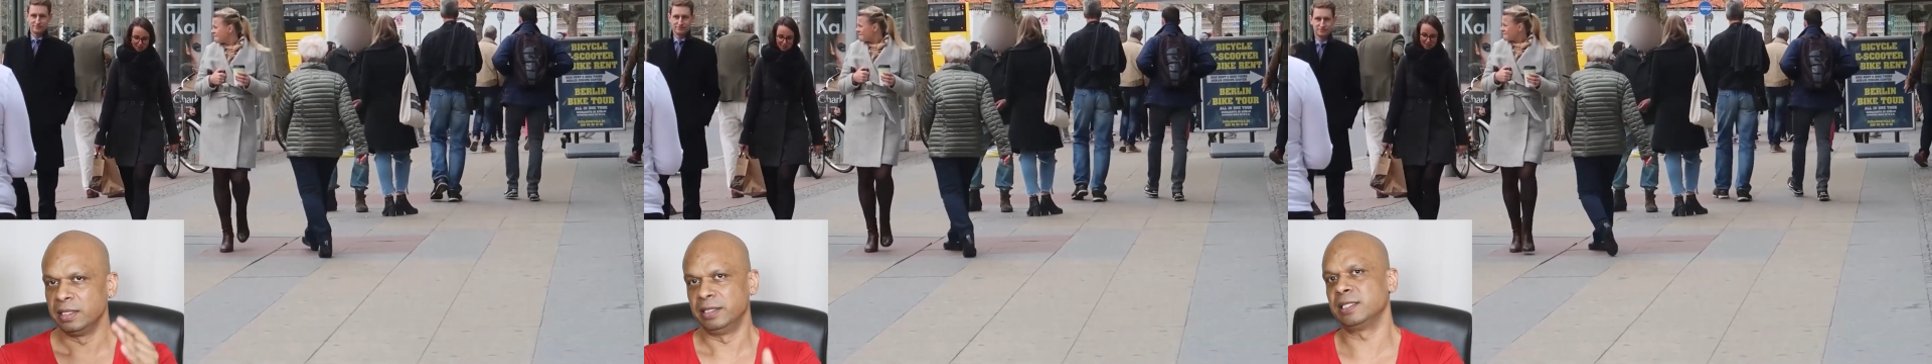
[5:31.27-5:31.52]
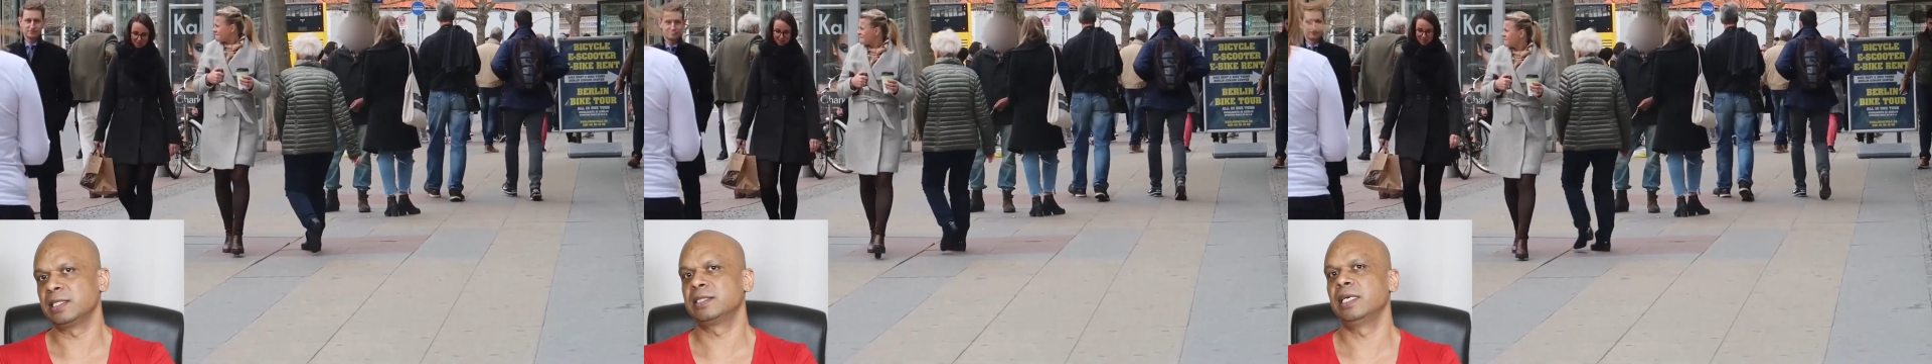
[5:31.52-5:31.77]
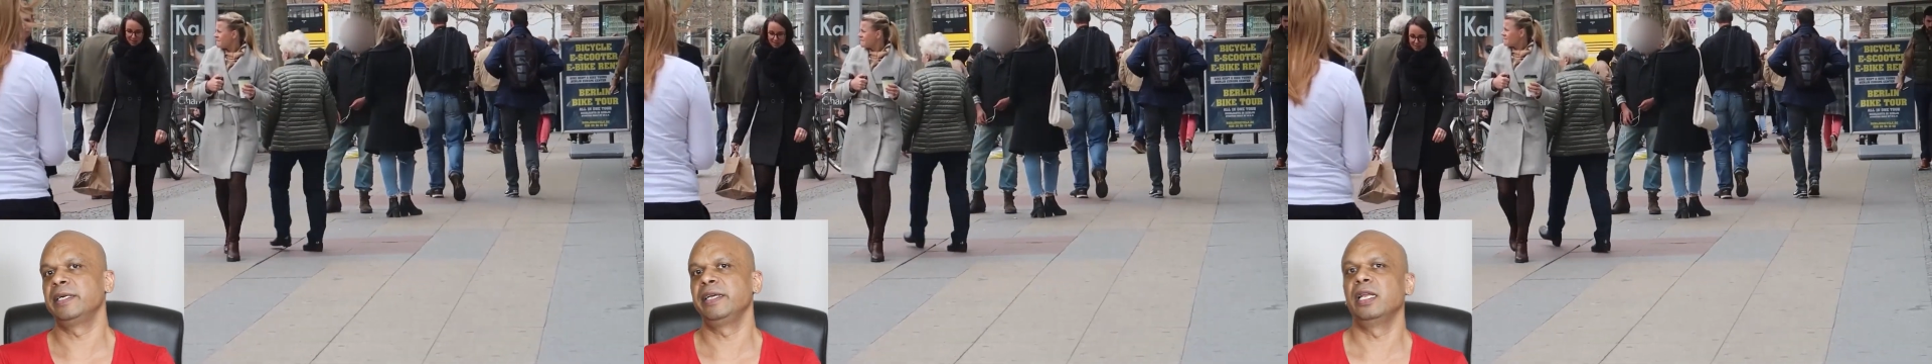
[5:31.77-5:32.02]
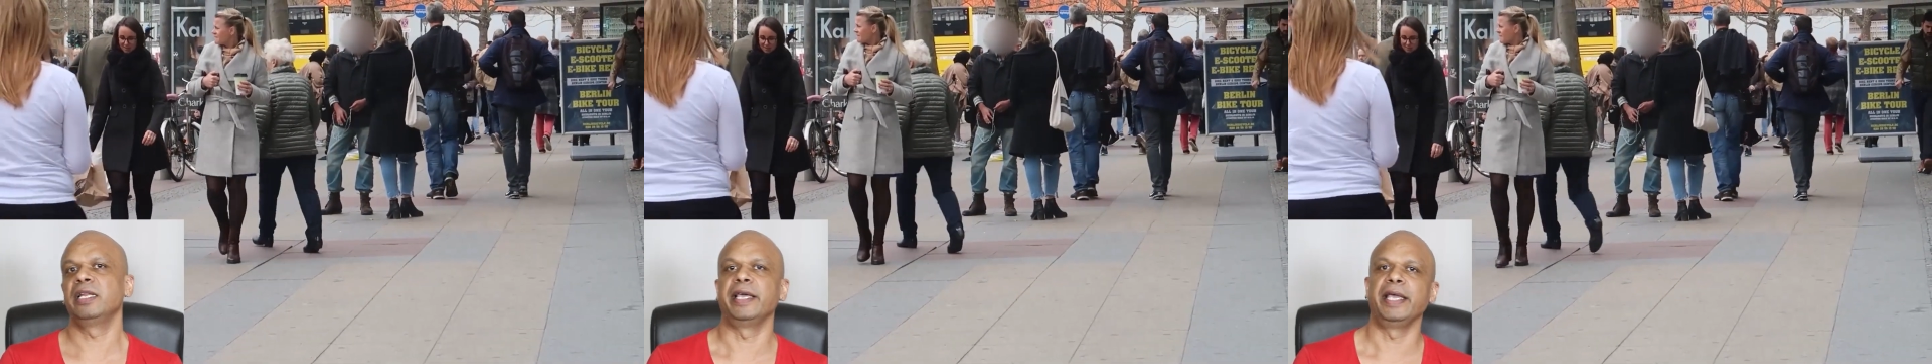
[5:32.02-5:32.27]
This is the
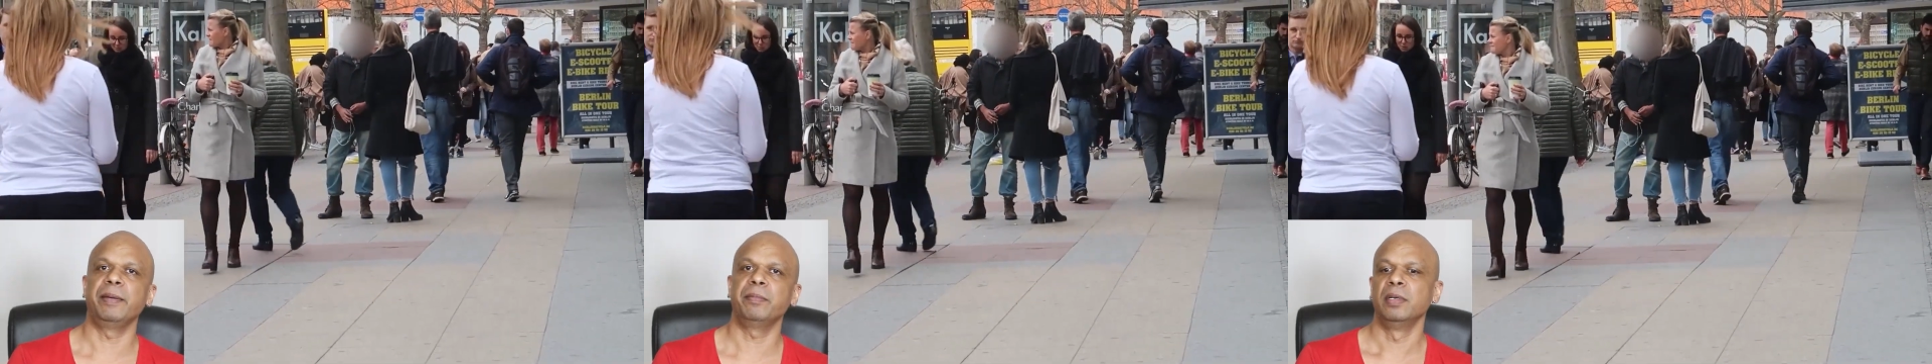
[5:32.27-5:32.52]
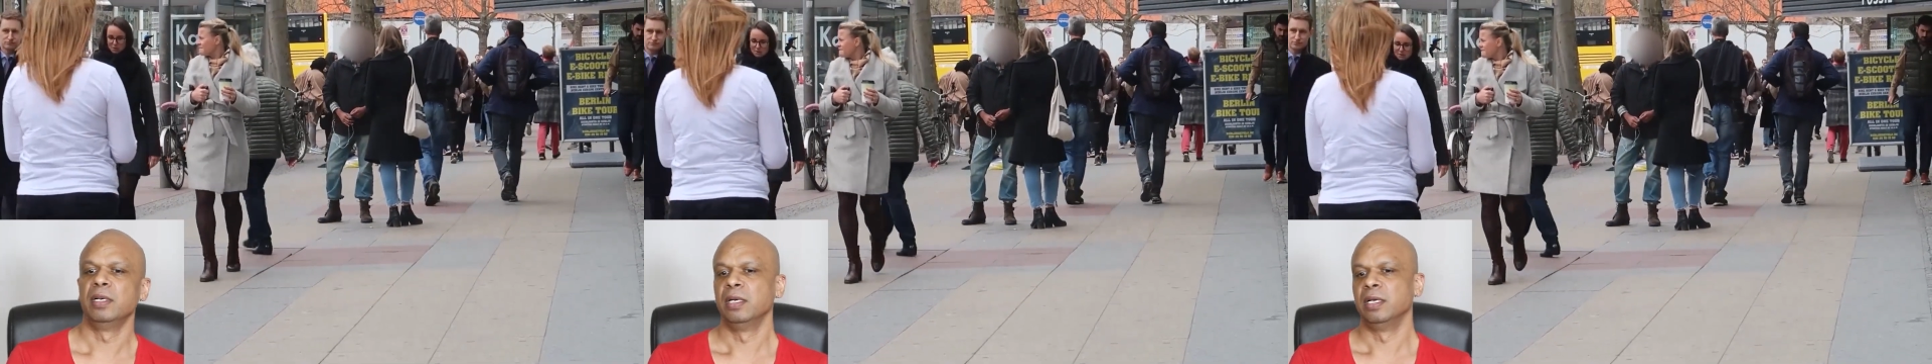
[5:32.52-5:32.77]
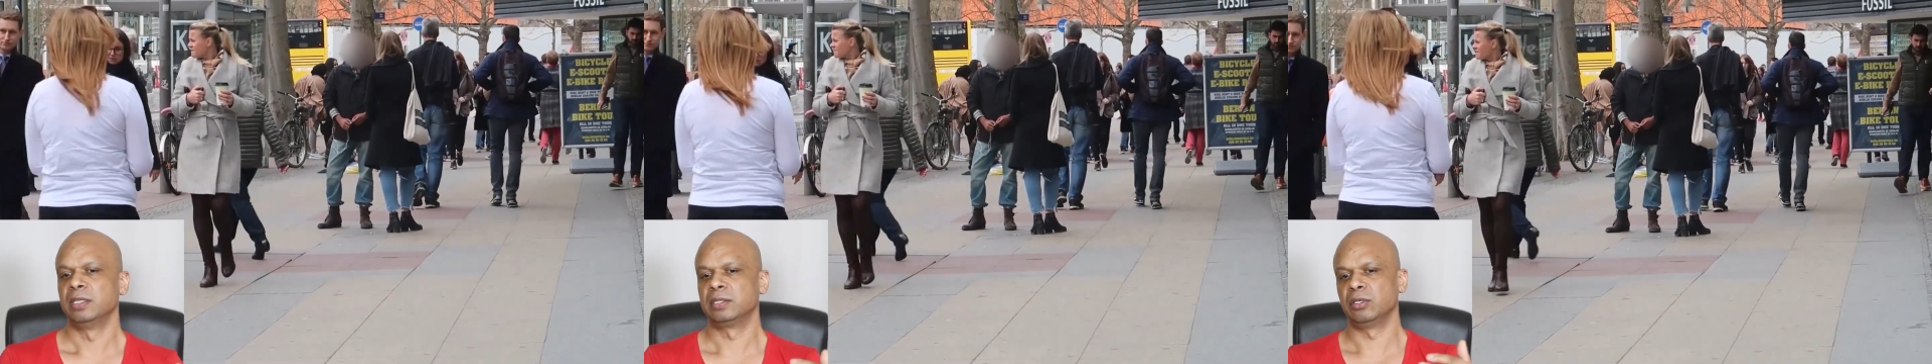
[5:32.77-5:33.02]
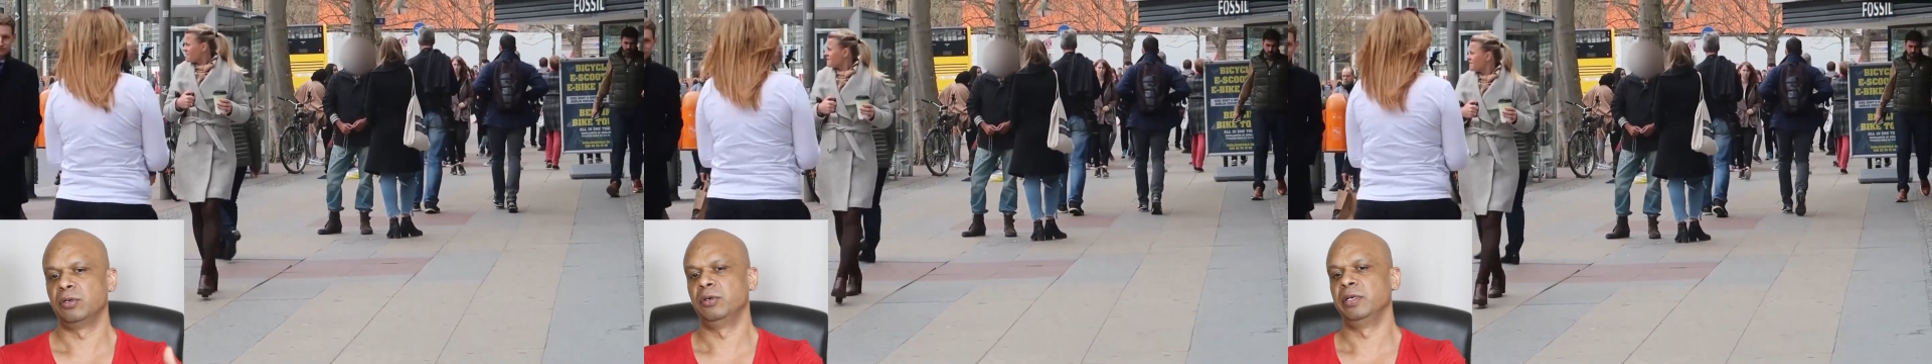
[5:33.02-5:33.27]
real game.
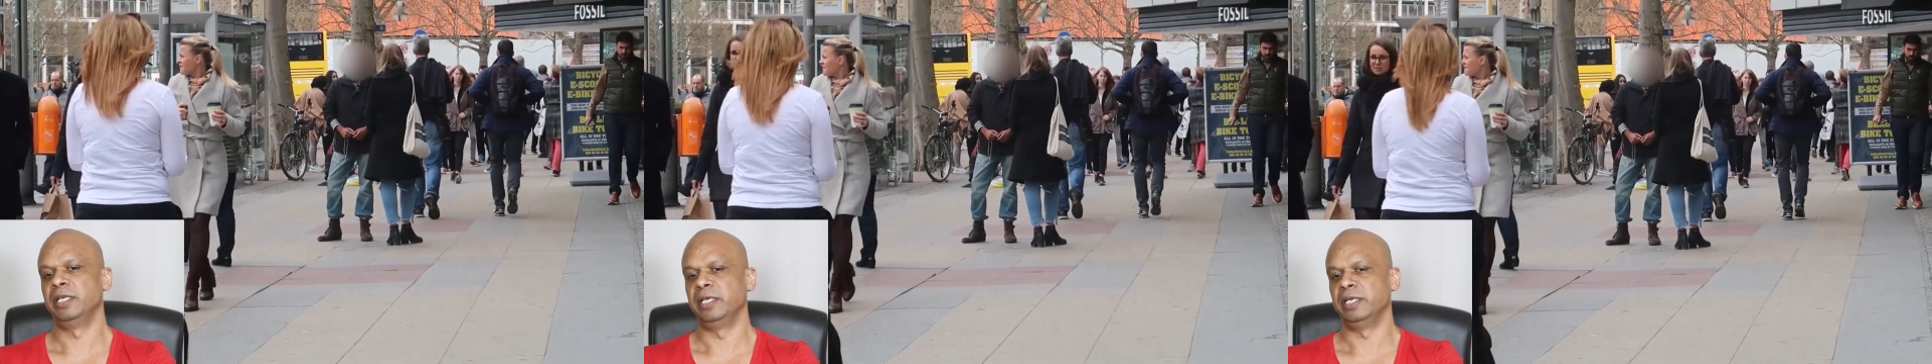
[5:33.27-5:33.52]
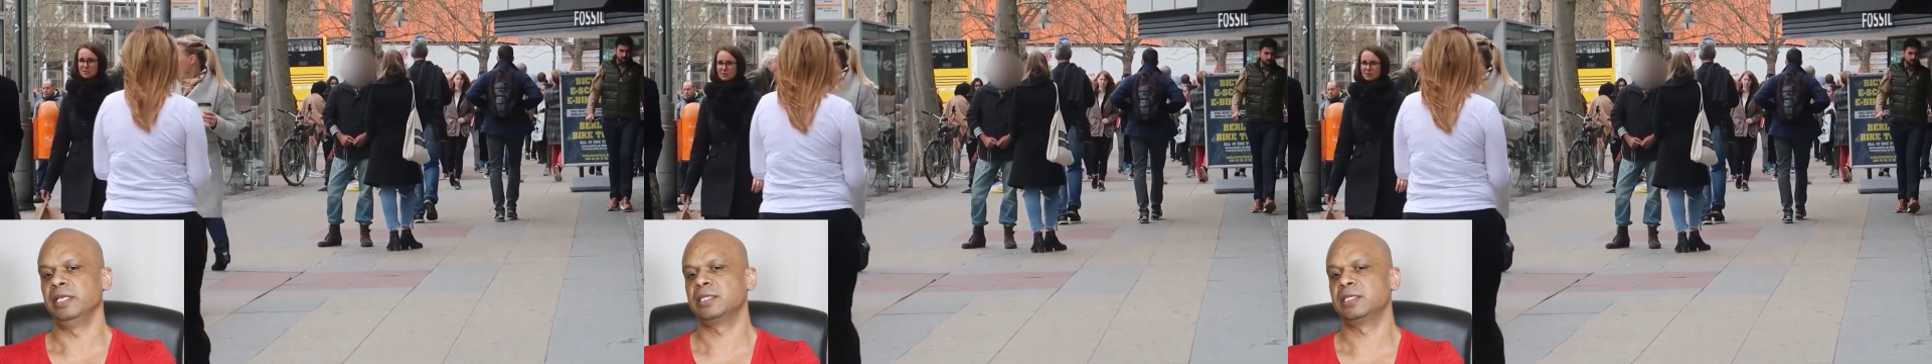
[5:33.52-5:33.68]
So he